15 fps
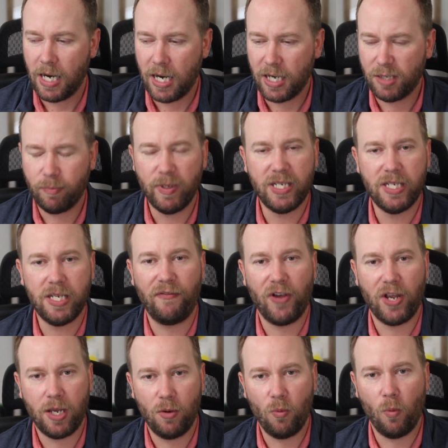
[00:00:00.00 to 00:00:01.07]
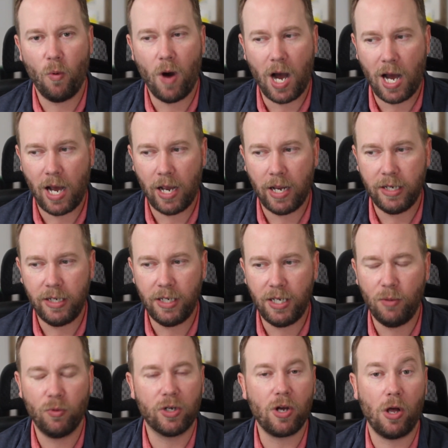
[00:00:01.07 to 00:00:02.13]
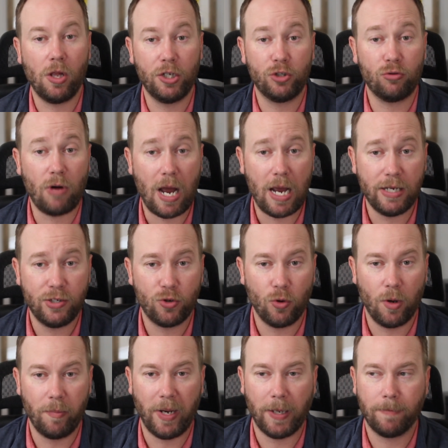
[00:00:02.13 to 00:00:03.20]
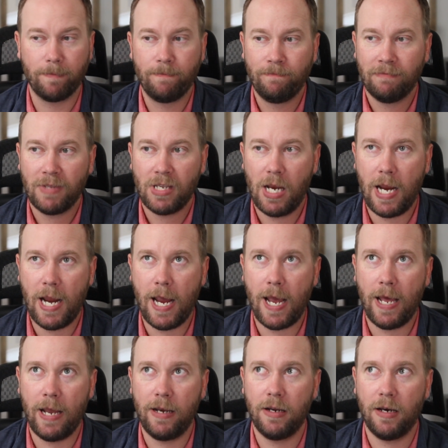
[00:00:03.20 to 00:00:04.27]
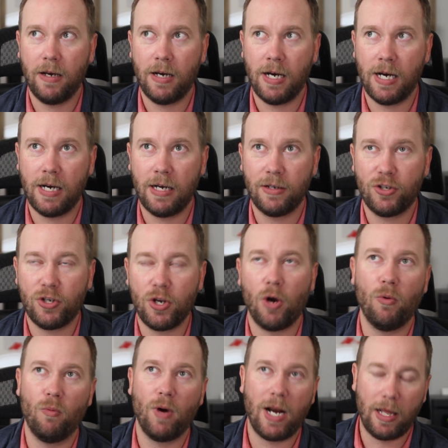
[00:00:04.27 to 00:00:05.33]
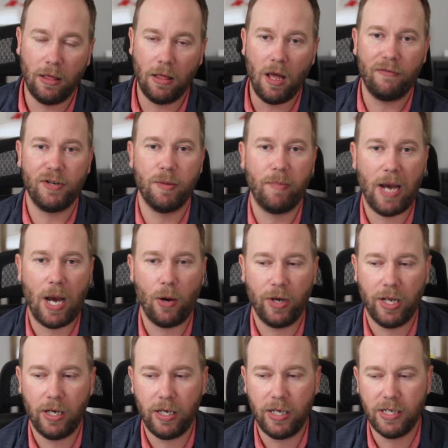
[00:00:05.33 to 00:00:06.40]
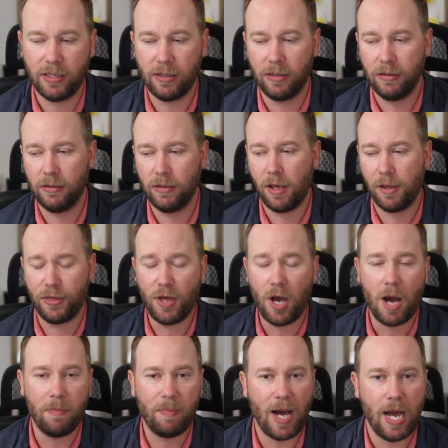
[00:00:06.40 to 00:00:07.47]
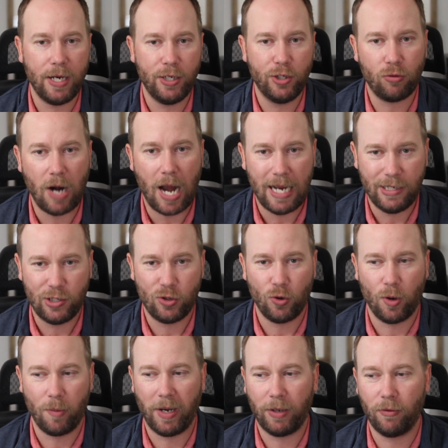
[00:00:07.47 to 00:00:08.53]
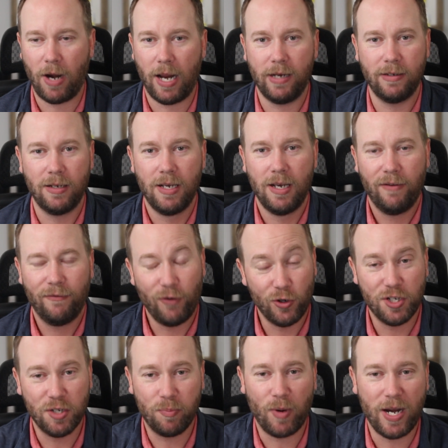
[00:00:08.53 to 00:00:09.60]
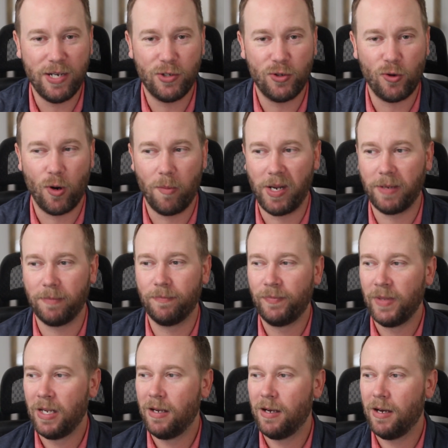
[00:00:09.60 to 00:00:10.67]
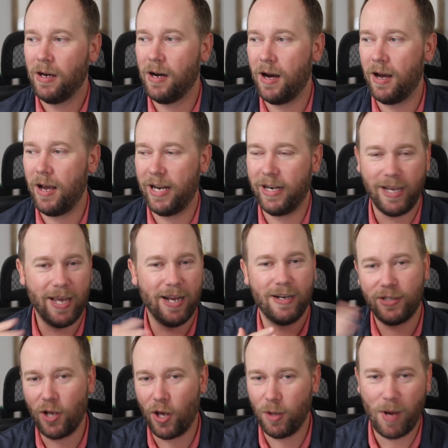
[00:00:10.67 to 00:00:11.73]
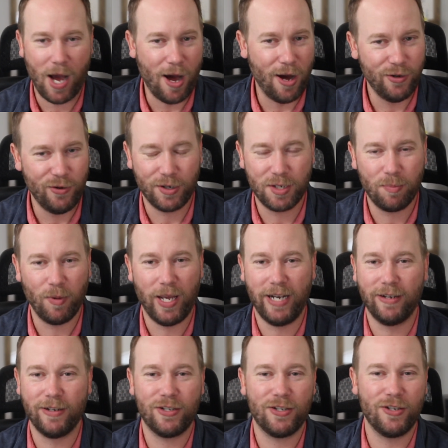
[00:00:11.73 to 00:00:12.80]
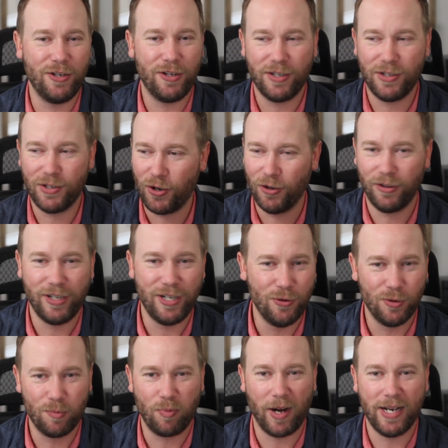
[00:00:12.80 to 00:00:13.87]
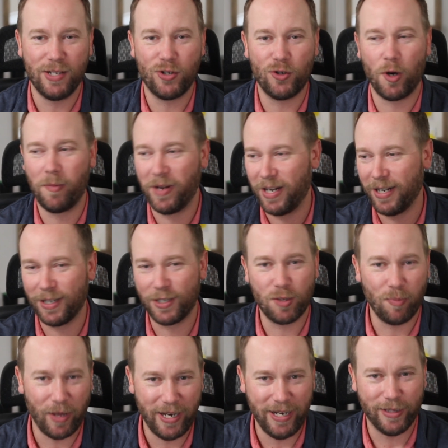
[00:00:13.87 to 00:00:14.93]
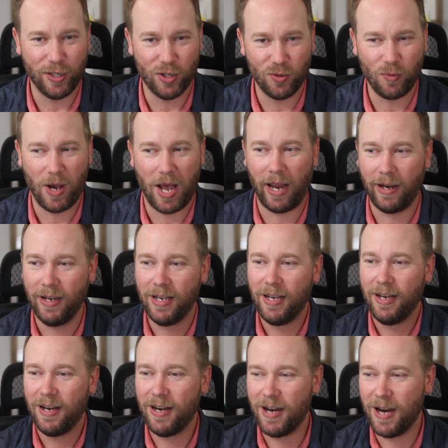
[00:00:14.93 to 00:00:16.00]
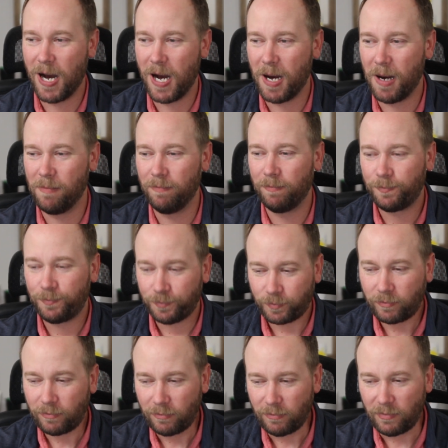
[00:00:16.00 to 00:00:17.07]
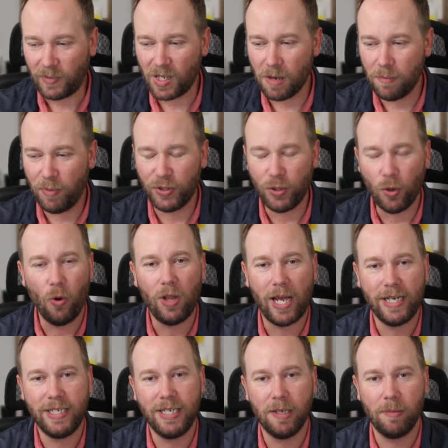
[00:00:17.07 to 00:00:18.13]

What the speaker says: specific in why he would call it try-storming. And so what I loved about it is the thought behind try-storming, right? versus brainstorming. And again, it's all about how you explain it. So you can certainly use brainstorming and explain it this way. But the whole idea